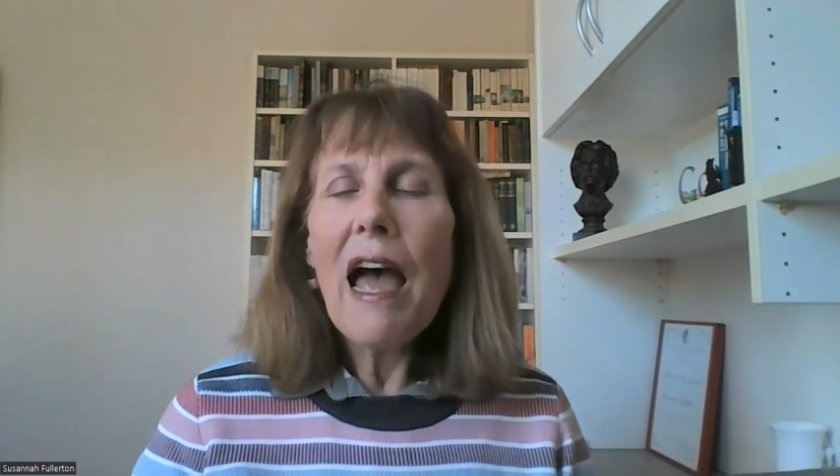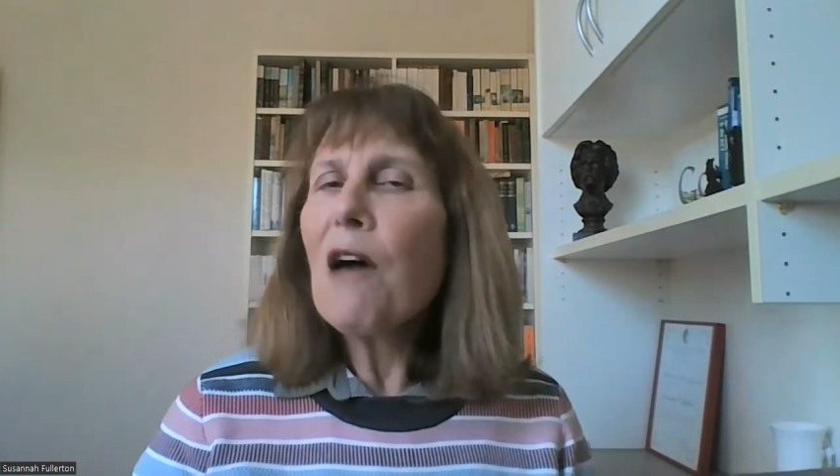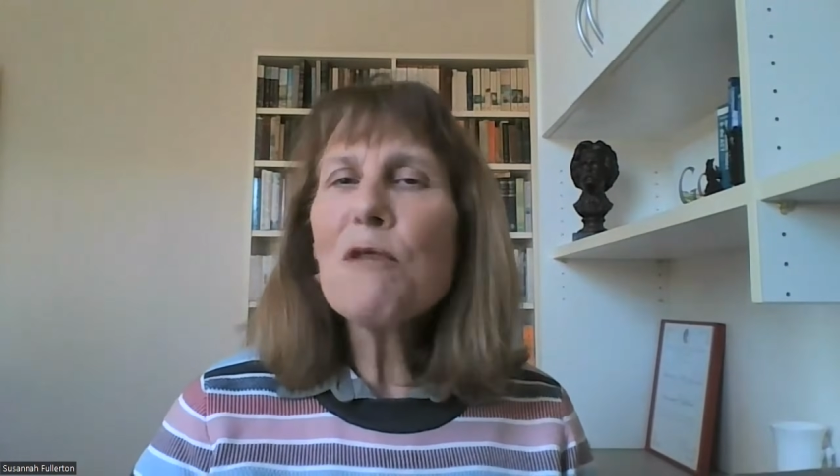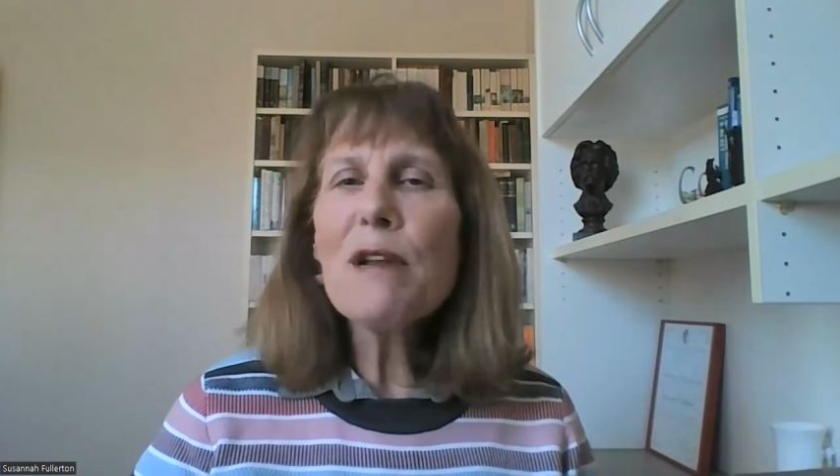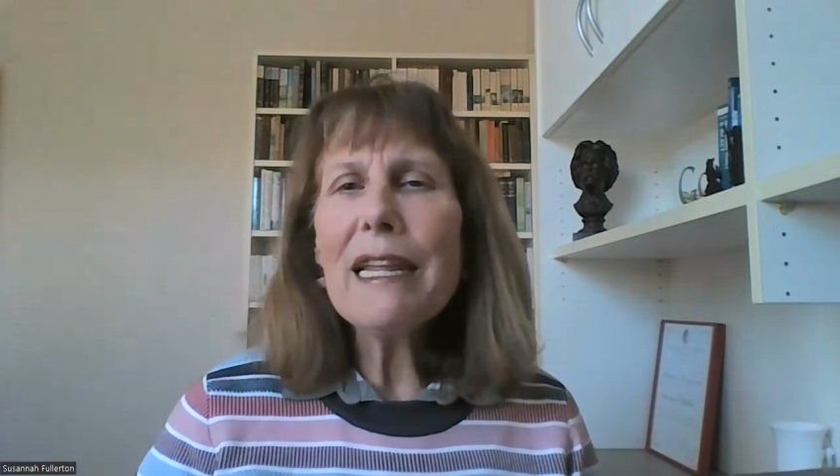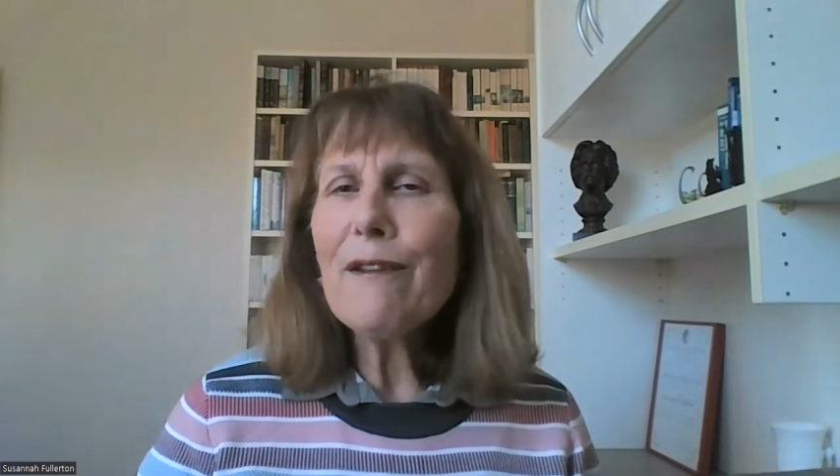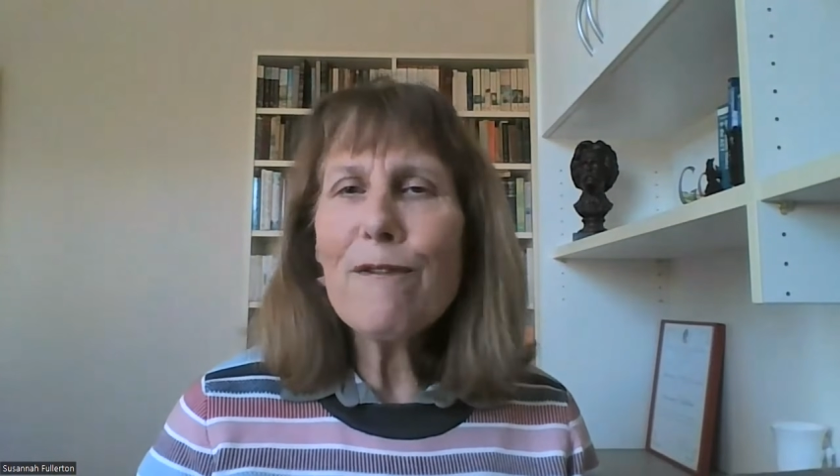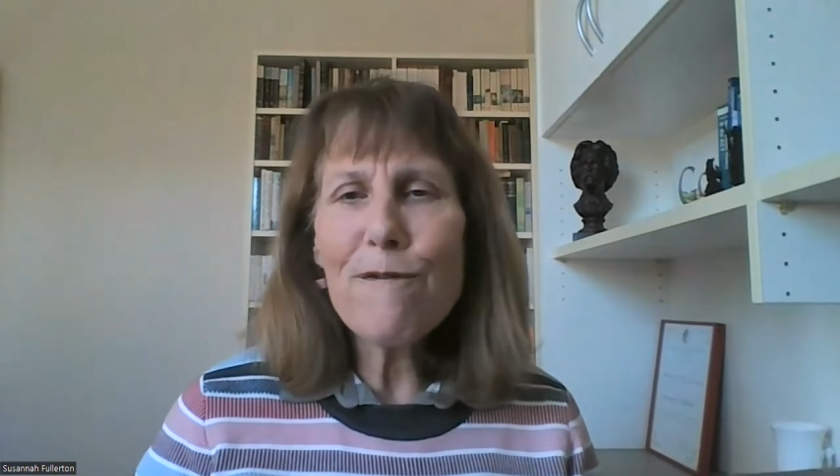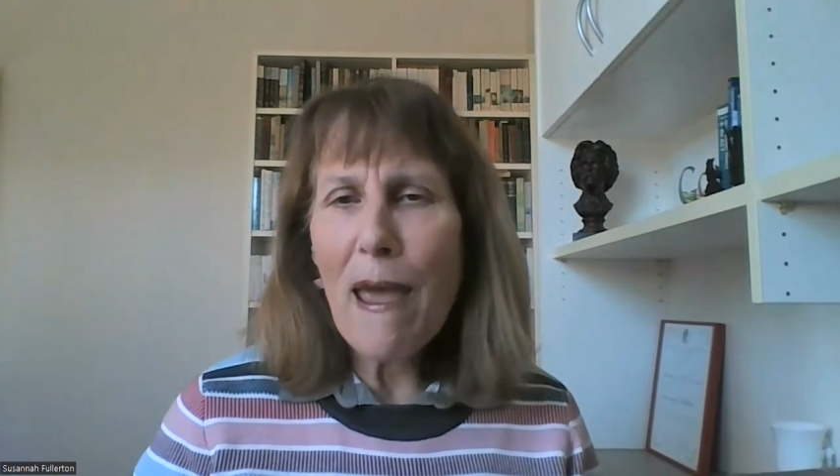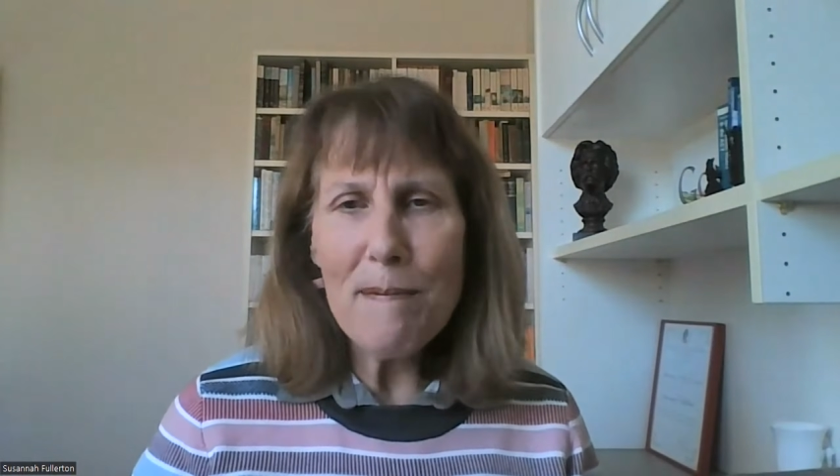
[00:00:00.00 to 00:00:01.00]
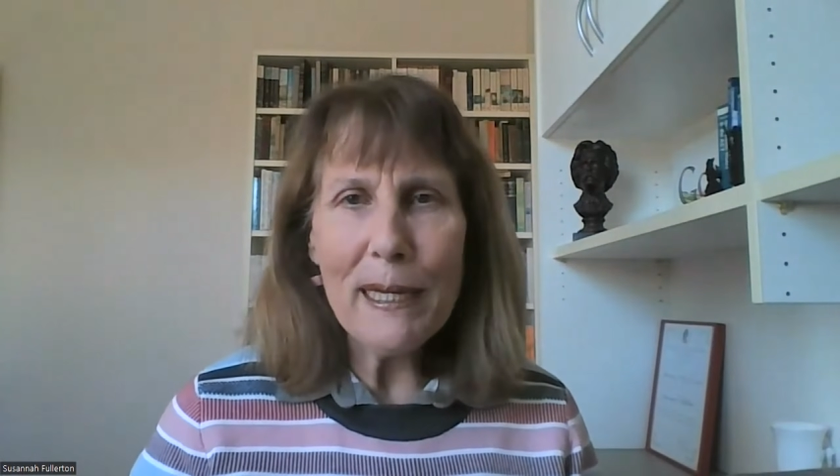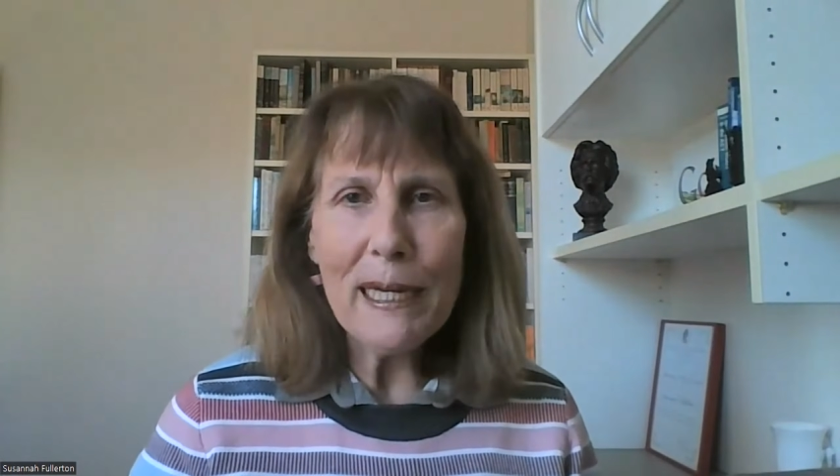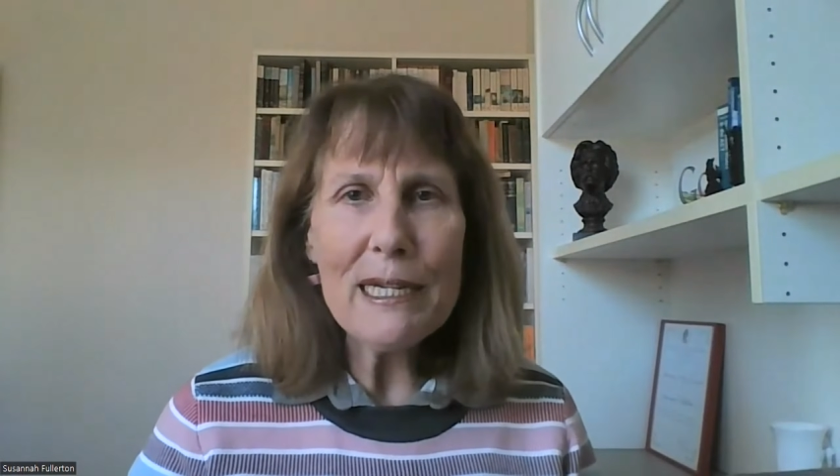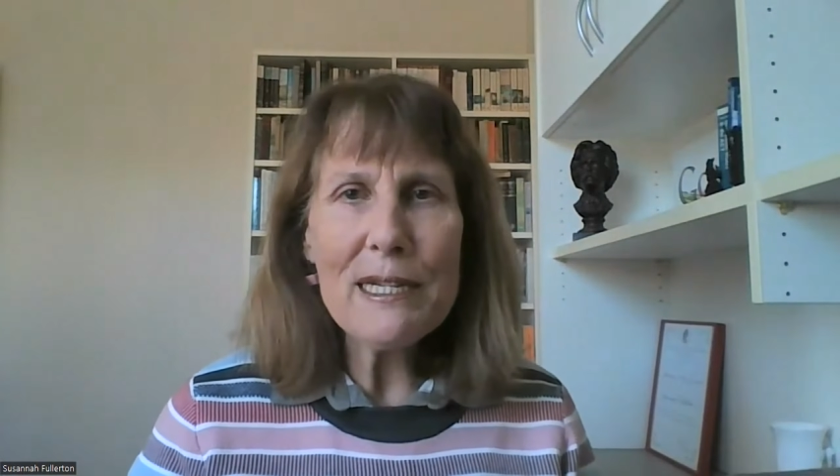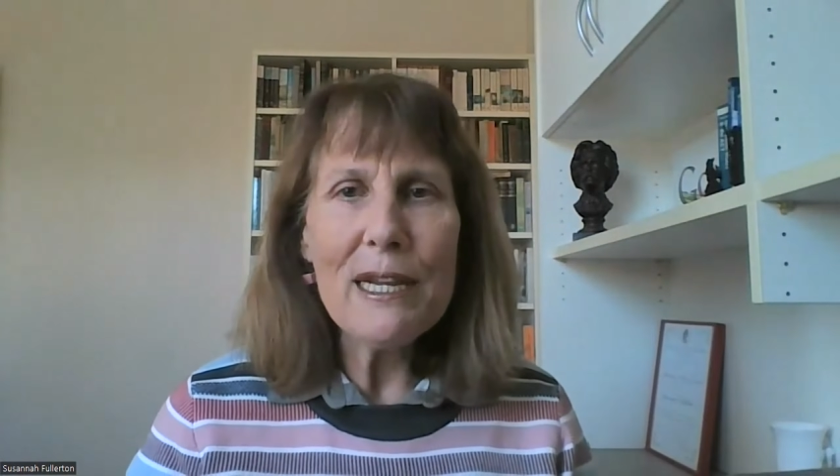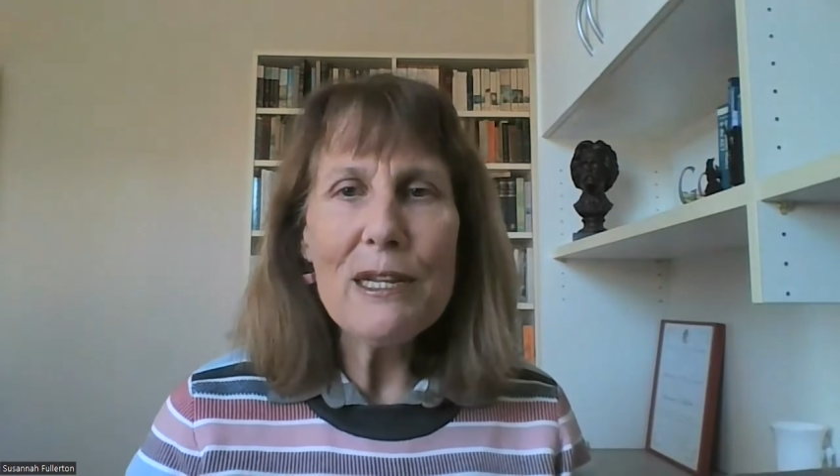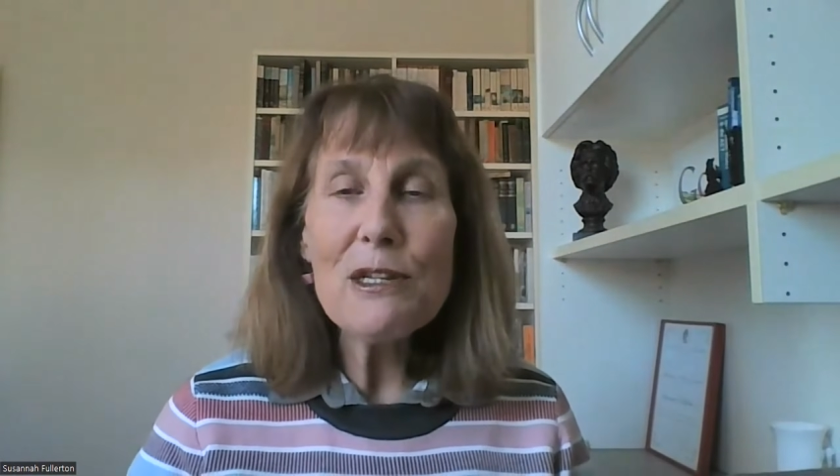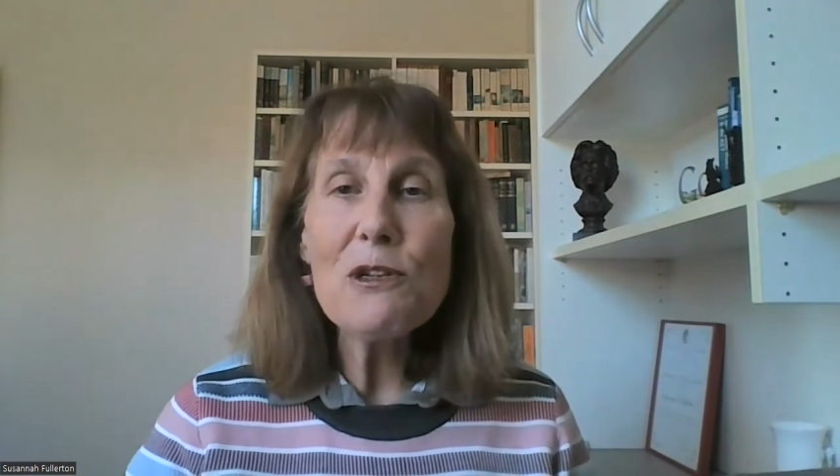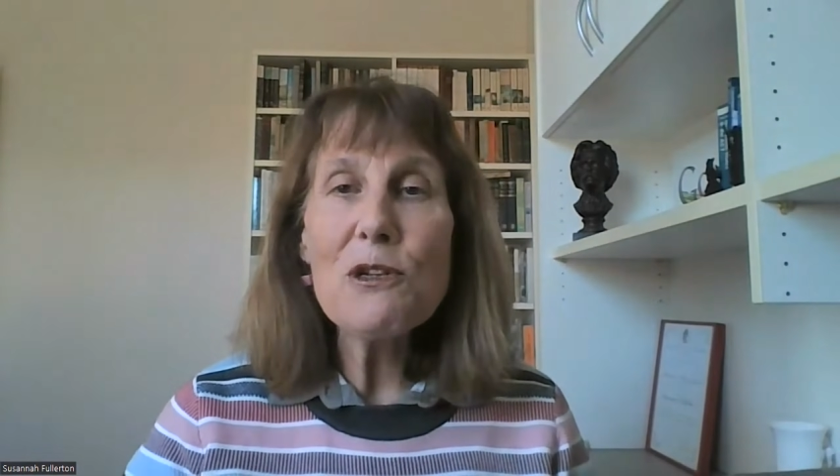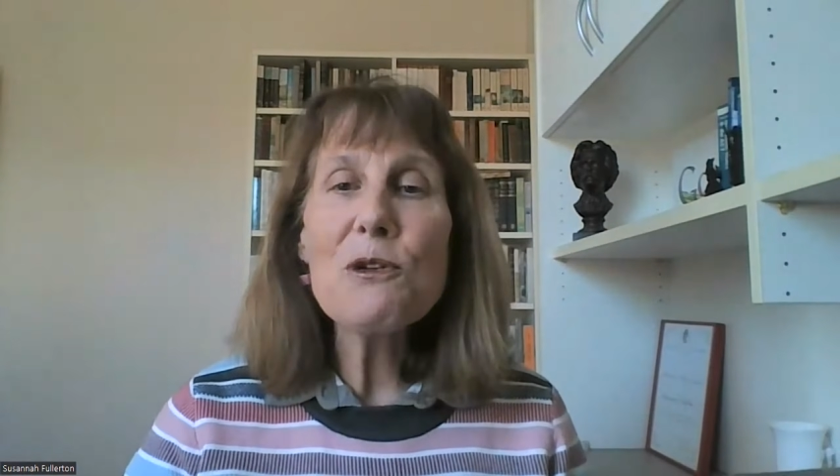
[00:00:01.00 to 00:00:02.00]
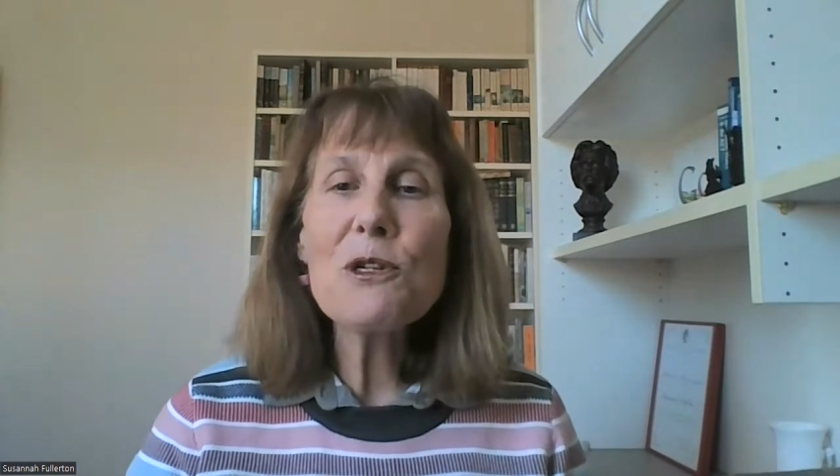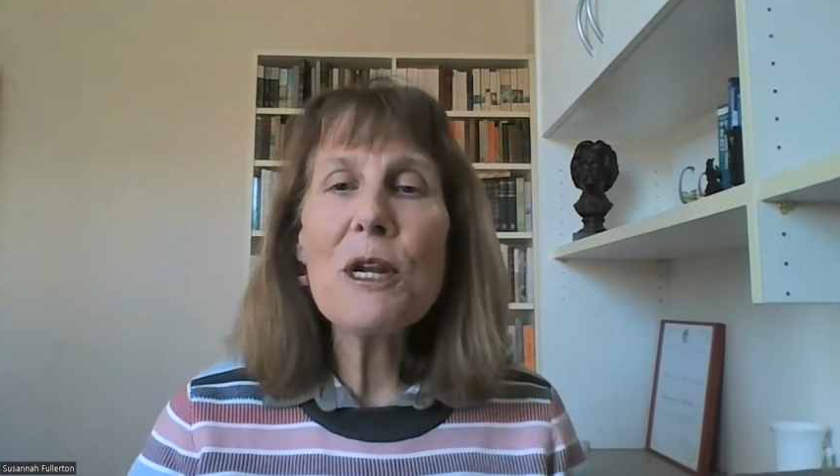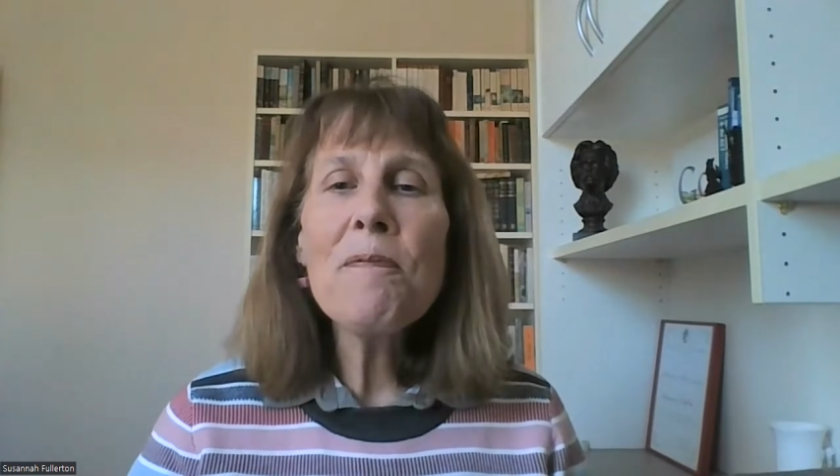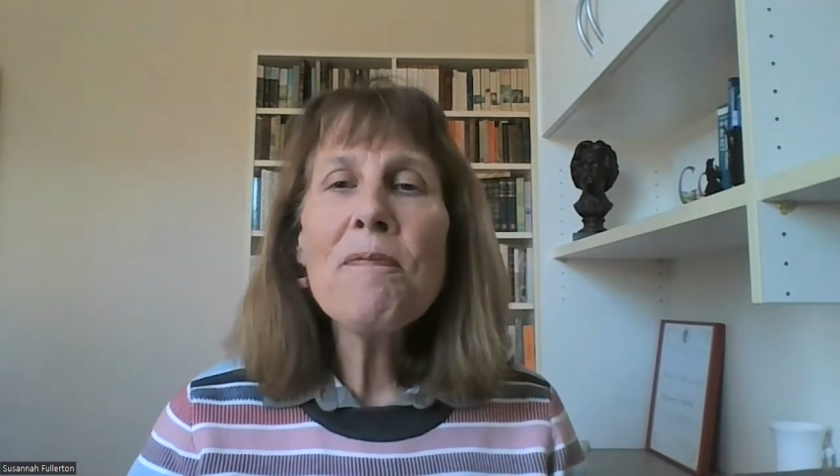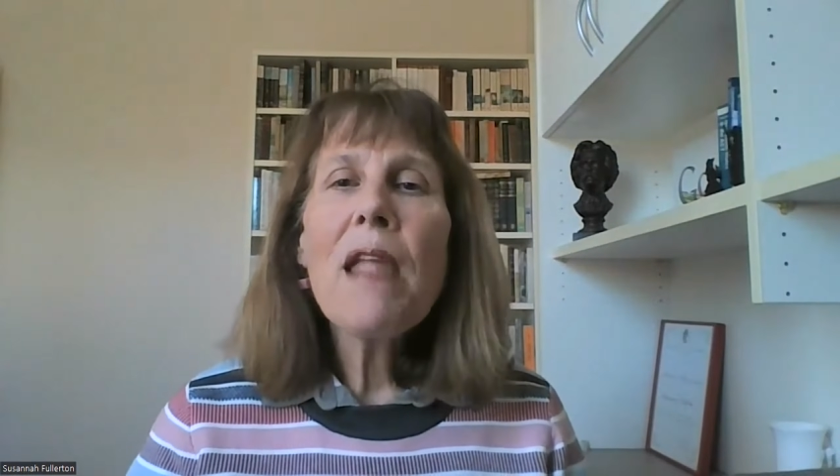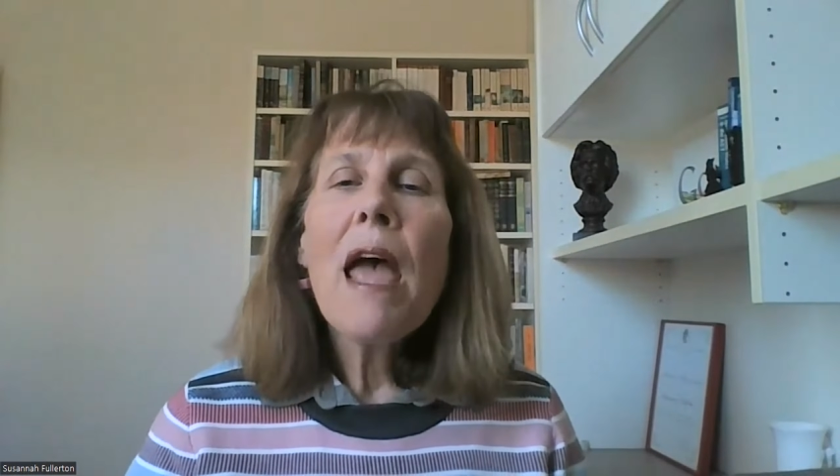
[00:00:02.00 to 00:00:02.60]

a really fabulous institution,